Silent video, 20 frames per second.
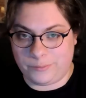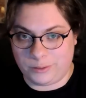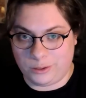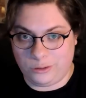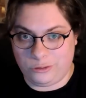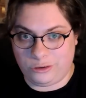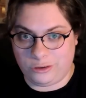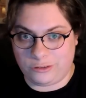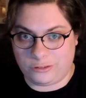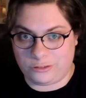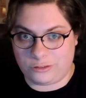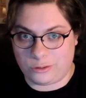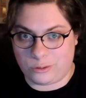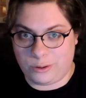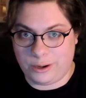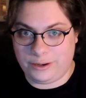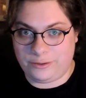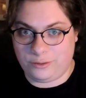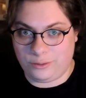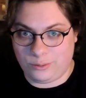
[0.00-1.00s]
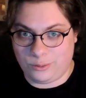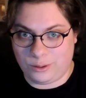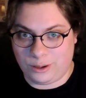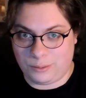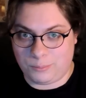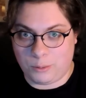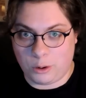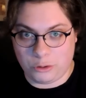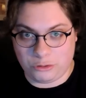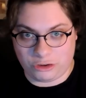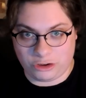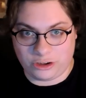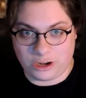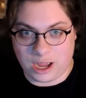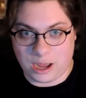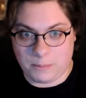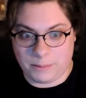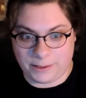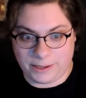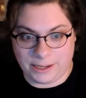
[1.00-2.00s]
Evolution story to a motion
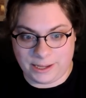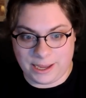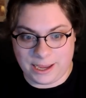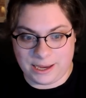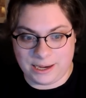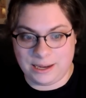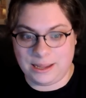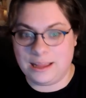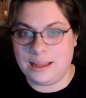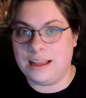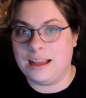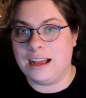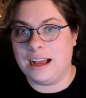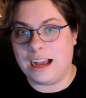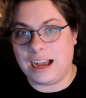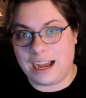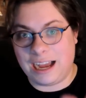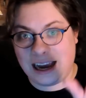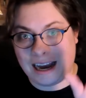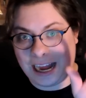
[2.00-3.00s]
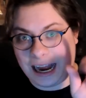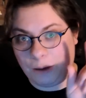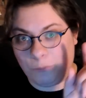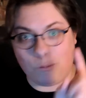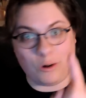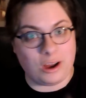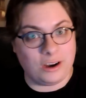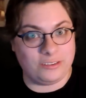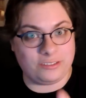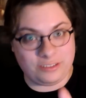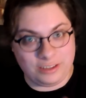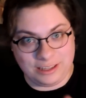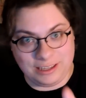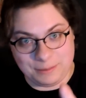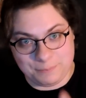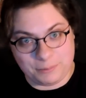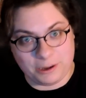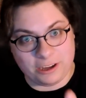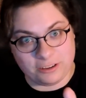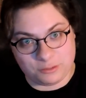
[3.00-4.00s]
comic again, I want to see the
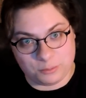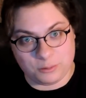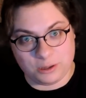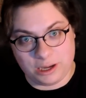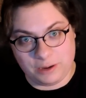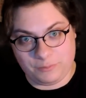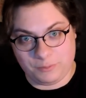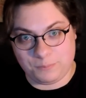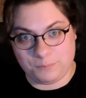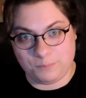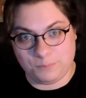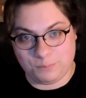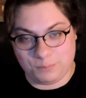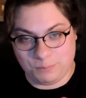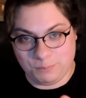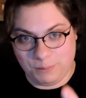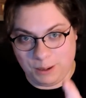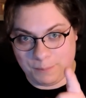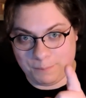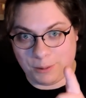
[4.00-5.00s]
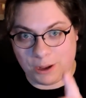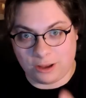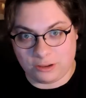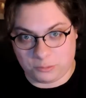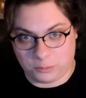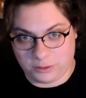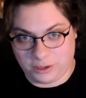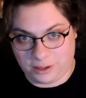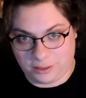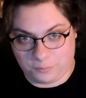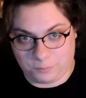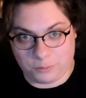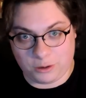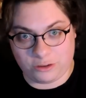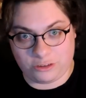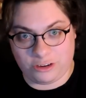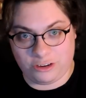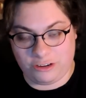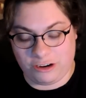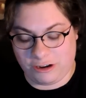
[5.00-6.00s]
Impossible Life and Impossible Death of
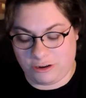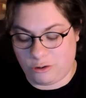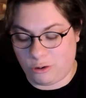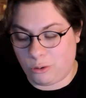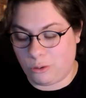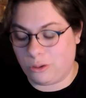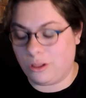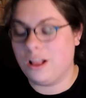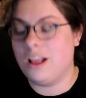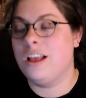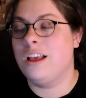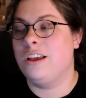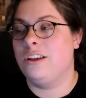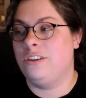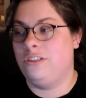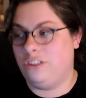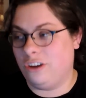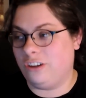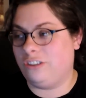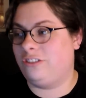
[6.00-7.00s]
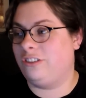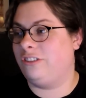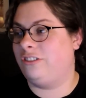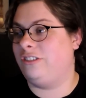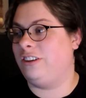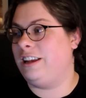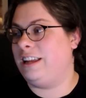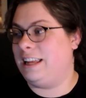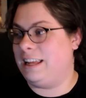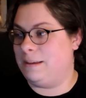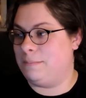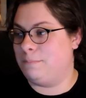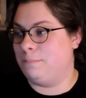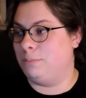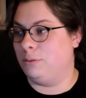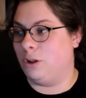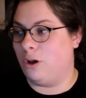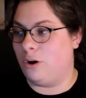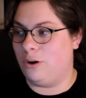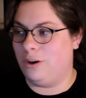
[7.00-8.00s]
Preston J. Cole just to see him
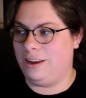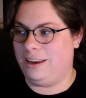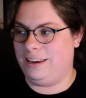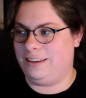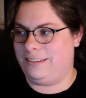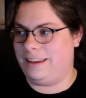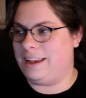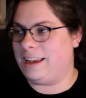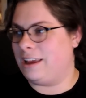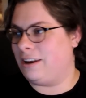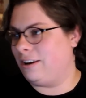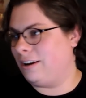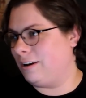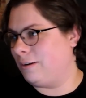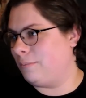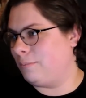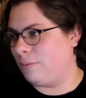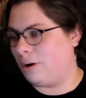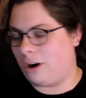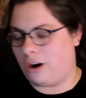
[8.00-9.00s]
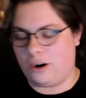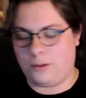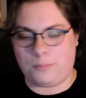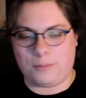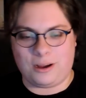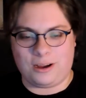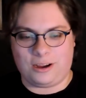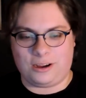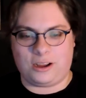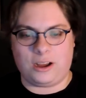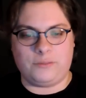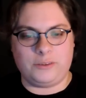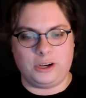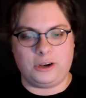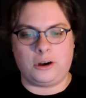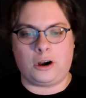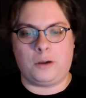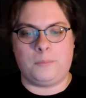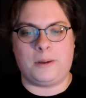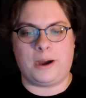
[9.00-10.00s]
blow take out an arm a Covenant
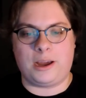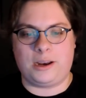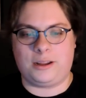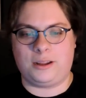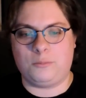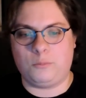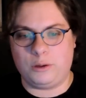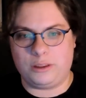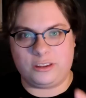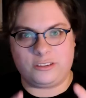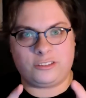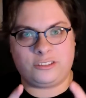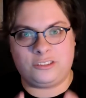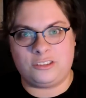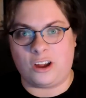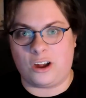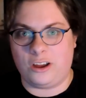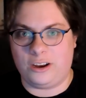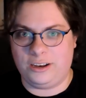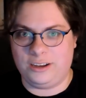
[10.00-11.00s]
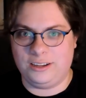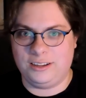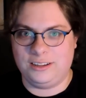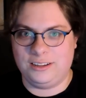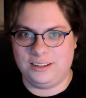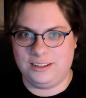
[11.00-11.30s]
Armada with a sun.